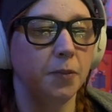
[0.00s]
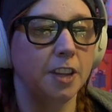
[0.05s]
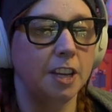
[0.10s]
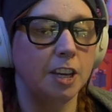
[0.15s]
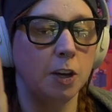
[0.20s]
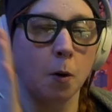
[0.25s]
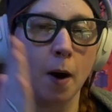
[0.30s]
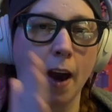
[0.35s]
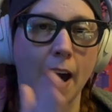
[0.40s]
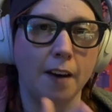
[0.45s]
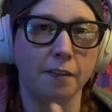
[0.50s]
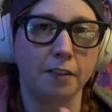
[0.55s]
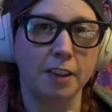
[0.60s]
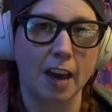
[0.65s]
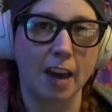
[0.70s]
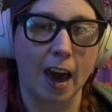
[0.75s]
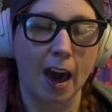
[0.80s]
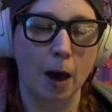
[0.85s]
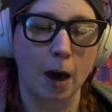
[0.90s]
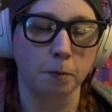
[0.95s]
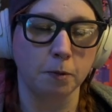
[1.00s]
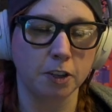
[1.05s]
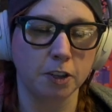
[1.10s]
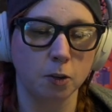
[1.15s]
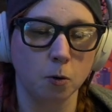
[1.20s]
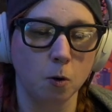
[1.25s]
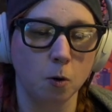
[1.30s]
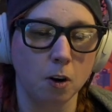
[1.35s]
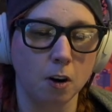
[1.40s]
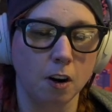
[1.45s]
you have the App
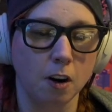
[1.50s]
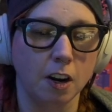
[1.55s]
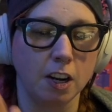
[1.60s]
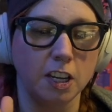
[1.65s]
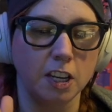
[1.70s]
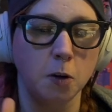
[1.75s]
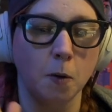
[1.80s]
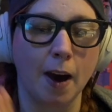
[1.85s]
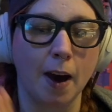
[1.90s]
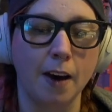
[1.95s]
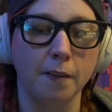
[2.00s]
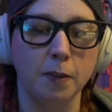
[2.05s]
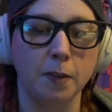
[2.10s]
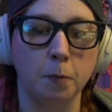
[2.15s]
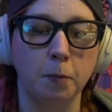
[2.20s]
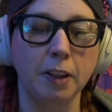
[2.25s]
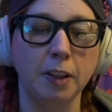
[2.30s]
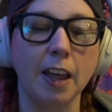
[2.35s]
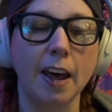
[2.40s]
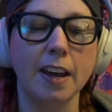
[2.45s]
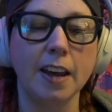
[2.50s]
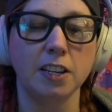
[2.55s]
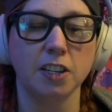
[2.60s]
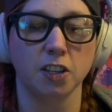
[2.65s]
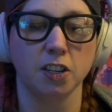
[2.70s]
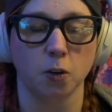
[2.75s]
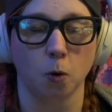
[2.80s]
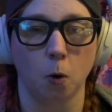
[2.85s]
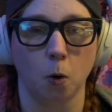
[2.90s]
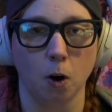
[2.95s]
Store, you have the Play
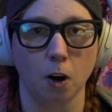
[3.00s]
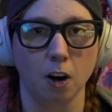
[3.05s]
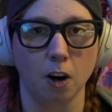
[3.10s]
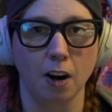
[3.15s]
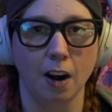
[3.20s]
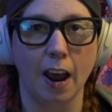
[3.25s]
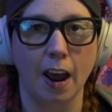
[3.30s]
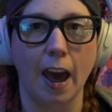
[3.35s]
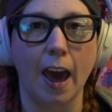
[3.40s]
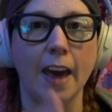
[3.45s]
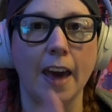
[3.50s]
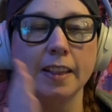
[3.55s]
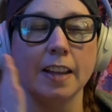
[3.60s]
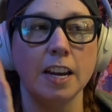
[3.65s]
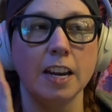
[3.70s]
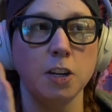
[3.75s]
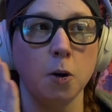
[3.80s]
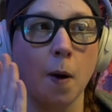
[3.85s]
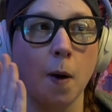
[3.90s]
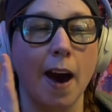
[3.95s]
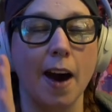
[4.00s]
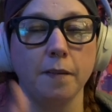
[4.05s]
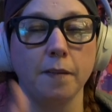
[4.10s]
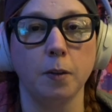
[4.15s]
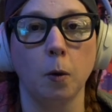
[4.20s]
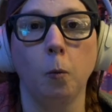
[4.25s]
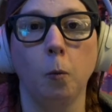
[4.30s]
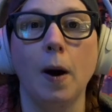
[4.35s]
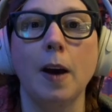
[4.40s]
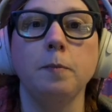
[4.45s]
Store, and then you have
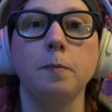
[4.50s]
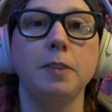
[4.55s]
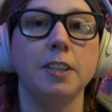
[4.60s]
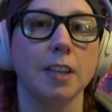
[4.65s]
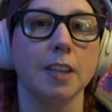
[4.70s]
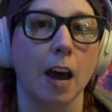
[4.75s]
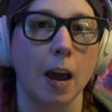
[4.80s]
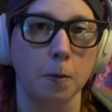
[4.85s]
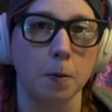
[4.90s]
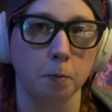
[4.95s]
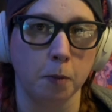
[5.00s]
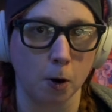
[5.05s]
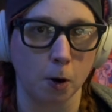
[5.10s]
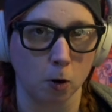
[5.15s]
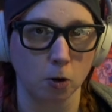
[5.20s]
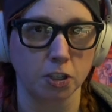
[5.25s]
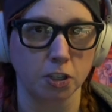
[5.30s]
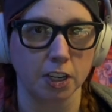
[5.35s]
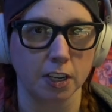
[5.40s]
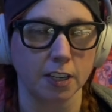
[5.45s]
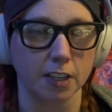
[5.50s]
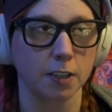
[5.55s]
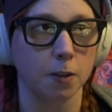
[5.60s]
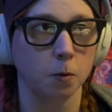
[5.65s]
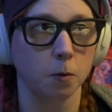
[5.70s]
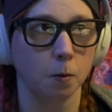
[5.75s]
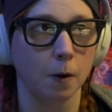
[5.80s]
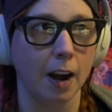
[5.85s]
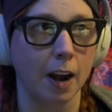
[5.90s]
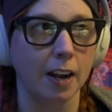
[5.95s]
the website purchase,
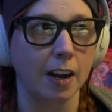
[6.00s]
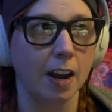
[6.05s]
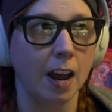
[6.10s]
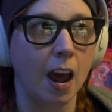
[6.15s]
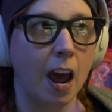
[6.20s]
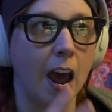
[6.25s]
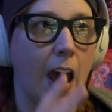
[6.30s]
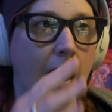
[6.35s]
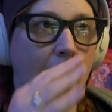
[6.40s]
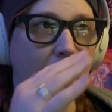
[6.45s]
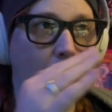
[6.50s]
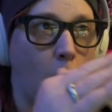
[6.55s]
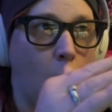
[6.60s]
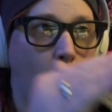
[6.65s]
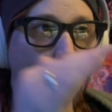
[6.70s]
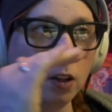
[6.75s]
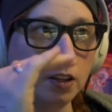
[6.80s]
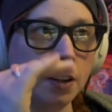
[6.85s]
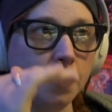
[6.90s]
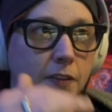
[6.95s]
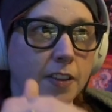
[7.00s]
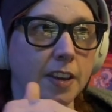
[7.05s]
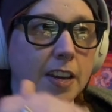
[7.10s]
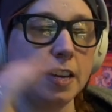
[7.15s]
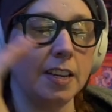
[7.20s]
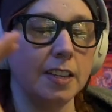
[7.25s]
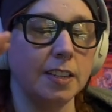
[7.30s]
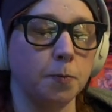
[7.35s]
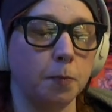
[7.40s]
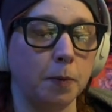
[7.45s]
right? And all of
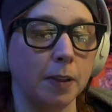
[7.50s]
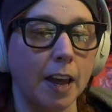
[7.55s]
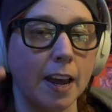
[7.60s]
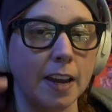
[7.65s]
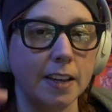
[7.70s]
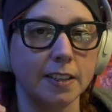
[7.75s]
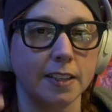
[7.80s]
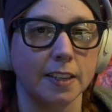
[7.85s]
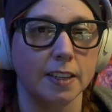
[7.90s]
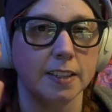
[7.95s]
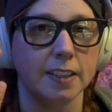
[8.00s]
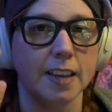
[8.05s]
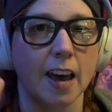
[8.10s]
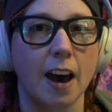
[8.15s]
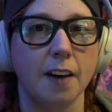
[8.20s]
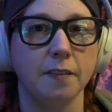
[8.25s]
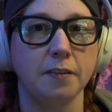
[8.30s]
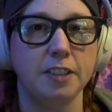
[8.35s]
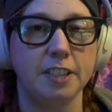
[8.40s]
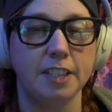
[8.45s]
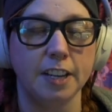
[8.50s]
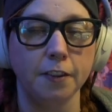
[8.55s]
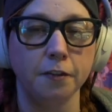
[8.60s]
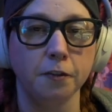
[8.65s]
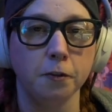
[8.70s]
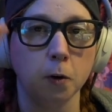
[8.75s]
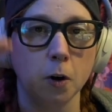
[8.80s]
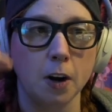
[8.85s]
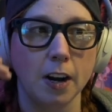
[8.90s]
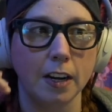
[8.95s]
these places have
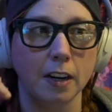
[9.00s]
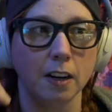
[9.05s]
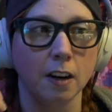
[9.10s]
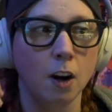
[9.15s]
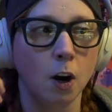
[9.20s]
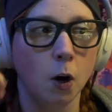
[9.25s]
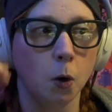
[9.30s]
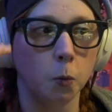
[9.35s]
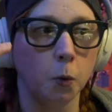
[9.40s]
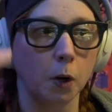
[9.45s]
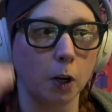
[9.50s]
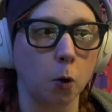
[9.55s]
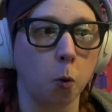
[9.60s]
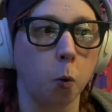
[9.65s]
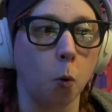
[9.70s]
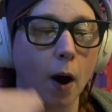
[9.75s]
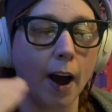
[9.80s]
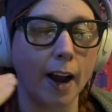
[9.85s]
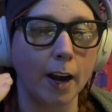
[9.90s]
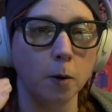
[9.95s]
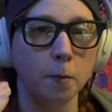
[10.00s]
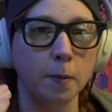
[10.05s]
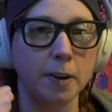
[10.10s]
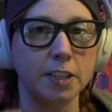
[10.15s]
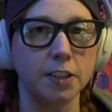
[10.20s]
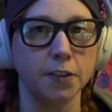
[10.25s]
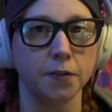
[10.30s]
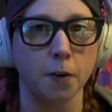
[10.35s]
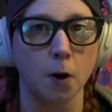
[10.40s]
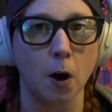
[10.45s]
different
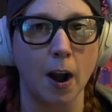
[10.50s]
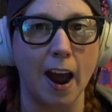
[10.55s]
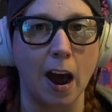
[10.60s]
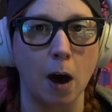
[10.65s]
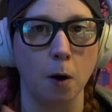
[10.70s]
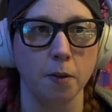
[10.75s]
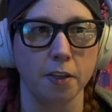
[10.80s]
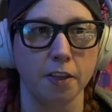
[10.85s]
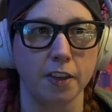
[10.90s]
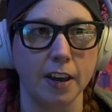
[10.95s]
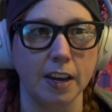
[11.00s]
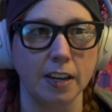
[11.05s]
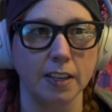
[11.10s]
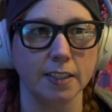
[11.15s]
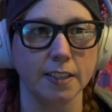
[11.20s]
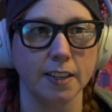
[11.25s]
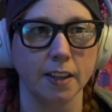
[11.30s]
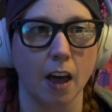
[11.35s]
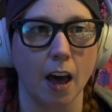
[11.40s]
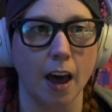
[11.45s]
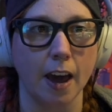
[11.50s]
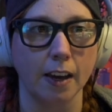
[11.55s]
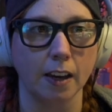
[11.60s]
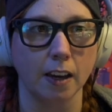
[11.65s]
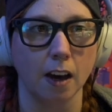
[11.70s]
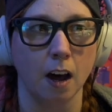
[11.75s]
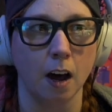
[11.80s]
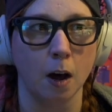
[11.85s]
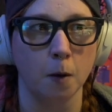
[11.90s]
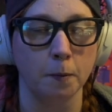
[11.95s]
requirements for how things like
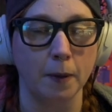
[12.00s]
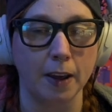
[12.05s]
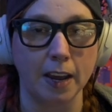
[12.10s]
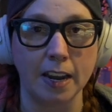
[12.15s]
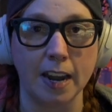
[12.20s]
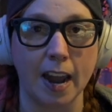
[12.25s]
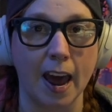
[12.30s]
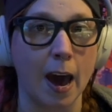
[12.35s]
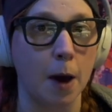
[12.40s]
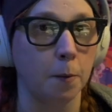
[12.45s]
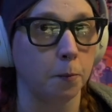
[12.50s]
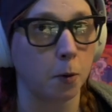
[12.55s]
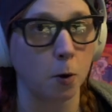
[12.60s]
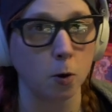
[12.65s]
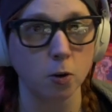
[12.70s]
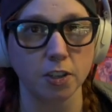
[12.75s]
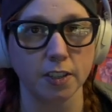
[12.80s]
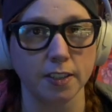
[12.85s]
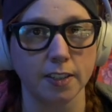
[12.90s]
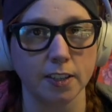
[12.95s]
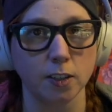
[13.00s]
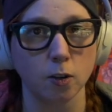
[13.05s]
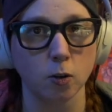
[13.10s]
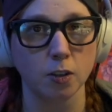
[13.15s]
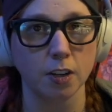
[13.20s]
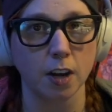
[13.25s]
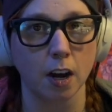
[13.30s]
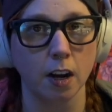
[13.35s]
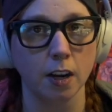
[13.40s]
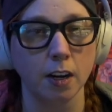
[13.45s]
in-app purchases are
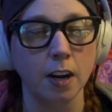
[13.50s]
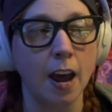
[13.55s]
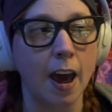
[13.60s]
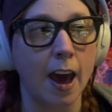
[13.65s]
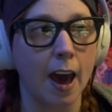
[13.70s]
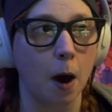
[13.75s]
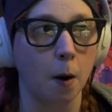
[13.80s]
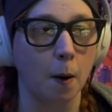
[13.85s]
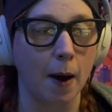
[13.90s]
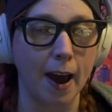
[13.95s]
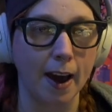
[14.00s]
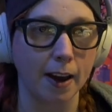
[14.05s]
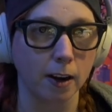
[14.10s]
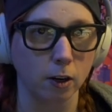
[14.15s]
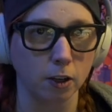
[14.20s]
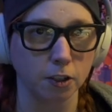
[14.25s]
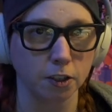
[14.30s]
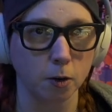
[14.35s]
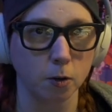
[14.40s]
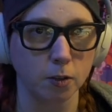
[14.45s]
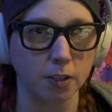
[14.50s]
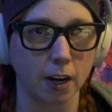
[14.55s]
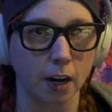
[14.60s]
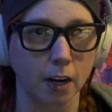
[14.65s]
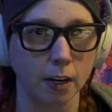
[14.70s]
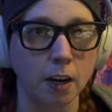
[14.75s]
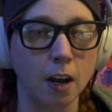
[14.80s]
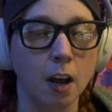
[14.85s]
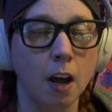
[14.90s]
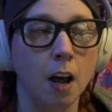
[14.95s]
done, how add-ons are done.